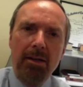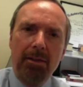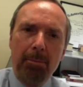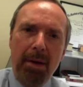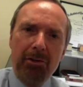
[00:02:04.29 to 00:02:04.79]

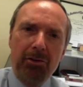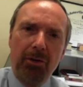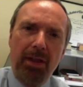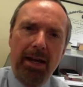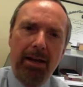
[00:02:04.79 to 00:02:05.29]
The
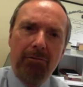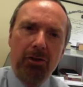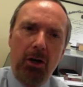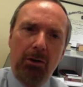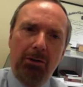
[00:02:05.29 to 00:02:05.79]
measure they have
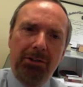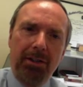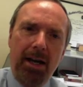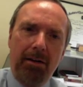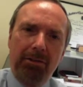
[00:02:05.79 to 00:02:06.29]

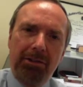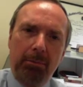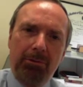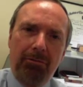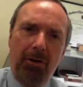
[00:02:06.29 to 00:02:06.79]
chosen never
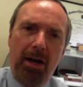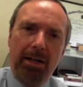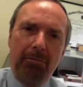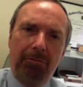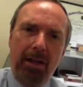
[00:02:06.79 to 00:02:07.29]
seems to
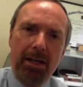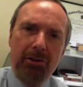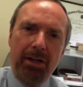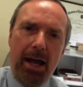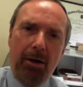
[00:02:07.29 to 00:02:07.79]
find
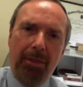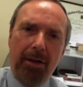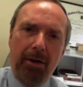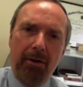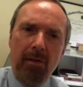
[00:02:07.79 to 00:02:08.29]
inflation out
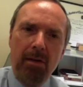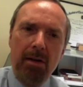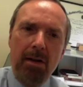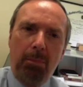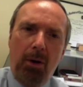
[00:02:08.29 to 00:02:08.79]
there,
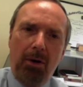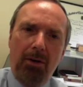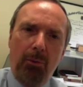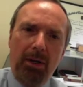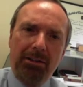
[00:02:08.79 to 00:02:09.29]
part
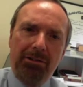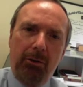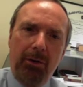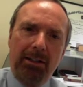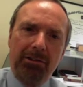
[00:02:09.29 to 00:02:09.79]
of the
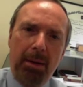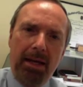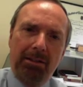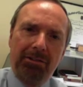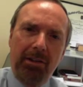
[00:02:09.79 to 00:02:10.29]
reason
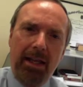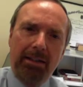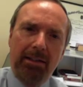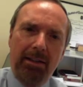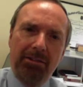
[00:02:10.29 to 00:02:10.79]
Greenspan
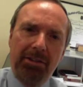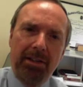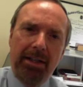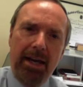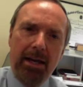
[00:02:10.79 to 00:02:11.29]
selected this
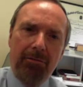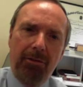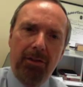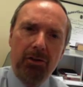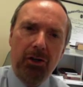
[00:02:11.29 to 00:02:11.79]
indicator
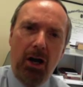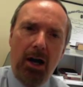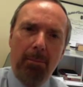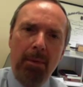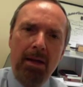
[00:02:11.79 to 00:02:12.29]
for the
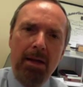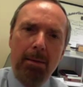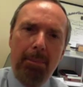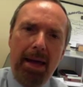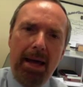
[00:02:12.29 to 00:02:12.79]
job
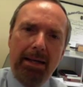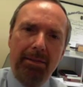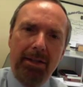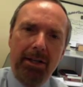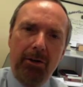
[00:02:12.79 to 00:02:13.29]
back
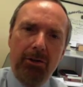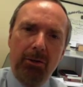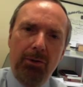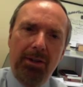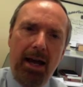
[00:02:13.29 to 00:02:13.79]
in the year
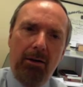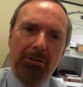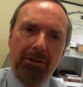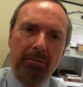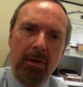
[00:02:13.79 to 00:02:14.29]

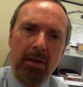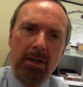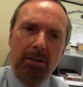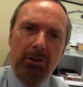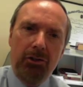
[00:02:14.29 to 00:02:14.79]
2000
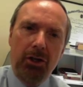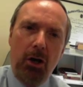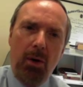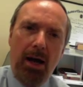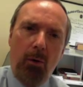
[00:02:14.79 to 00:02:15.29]
to
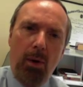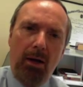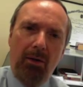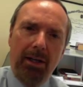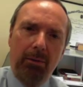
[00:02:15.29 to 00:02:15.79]
show how
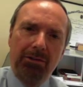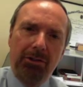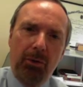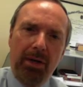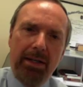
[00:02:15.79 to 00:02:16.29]
well he was
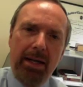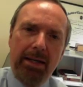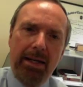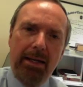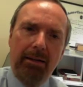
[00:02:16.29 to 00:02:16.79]
doing
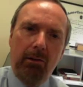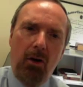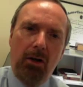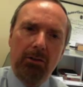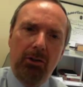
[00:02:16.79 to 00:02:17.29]
and get
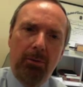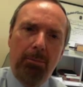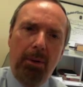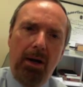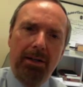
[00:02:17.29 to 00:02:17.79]

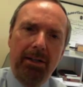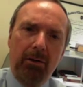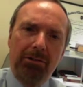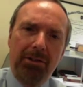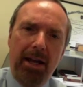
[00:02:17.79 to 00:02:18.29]
long-term bond
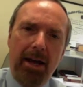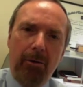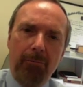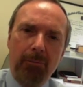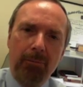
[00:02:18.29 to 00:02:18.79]
yields down.